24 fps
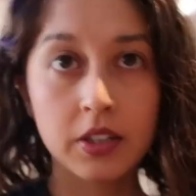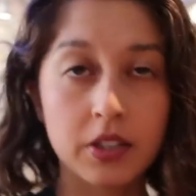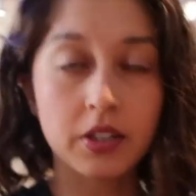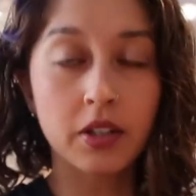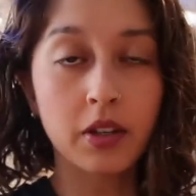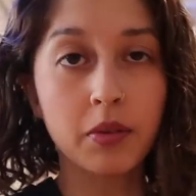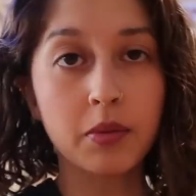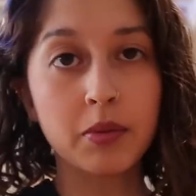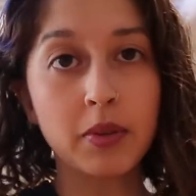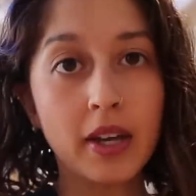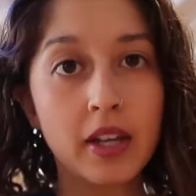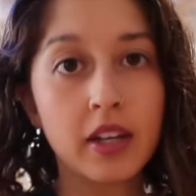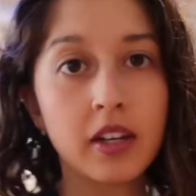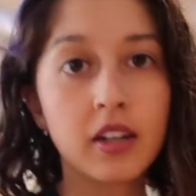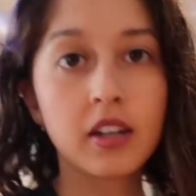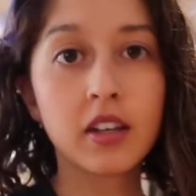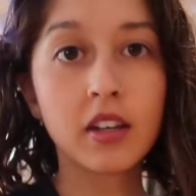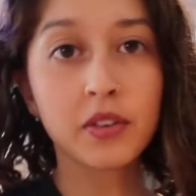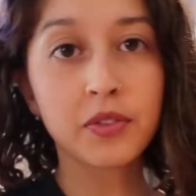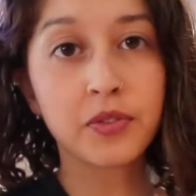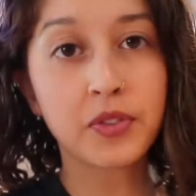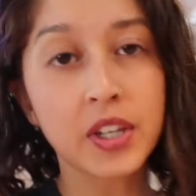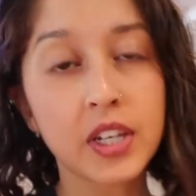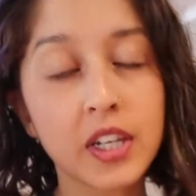So I'm
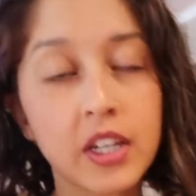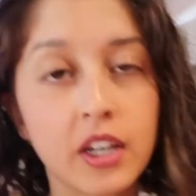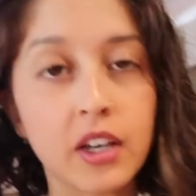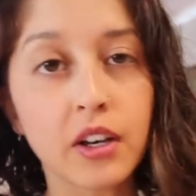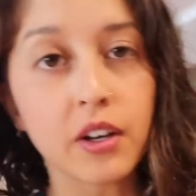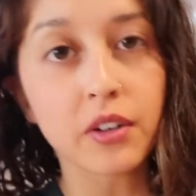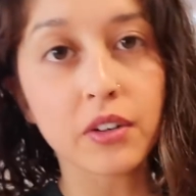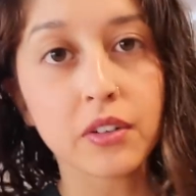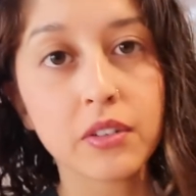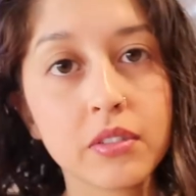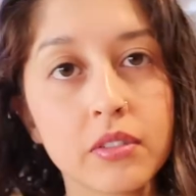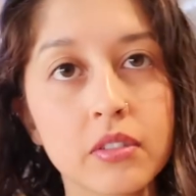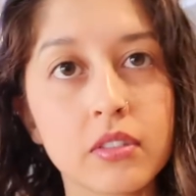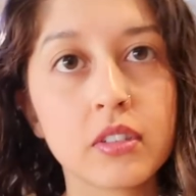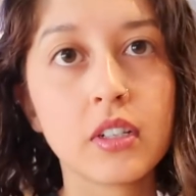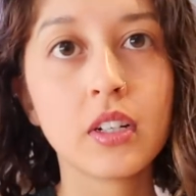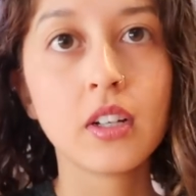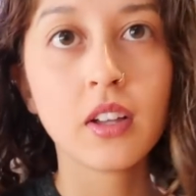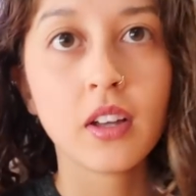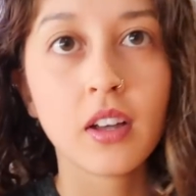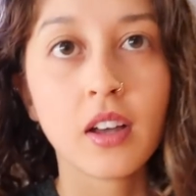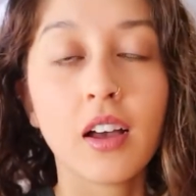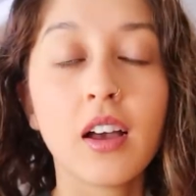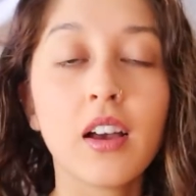editing a video.
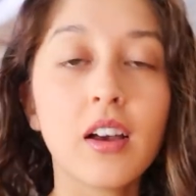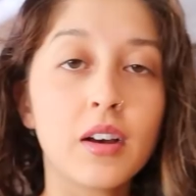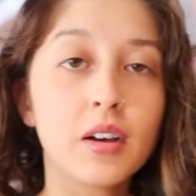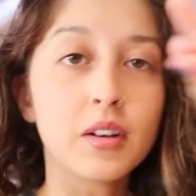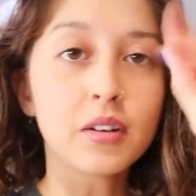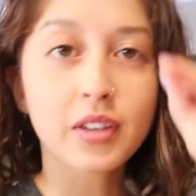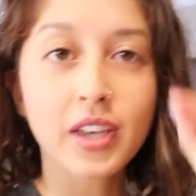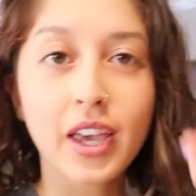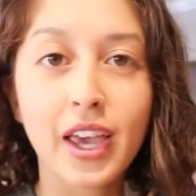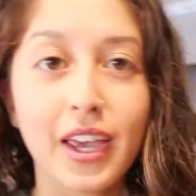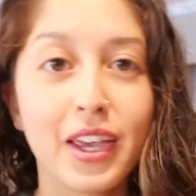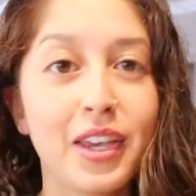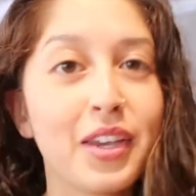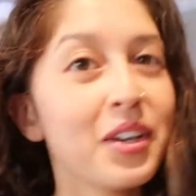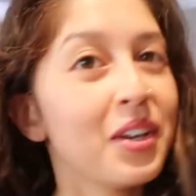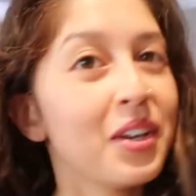Oh, okay.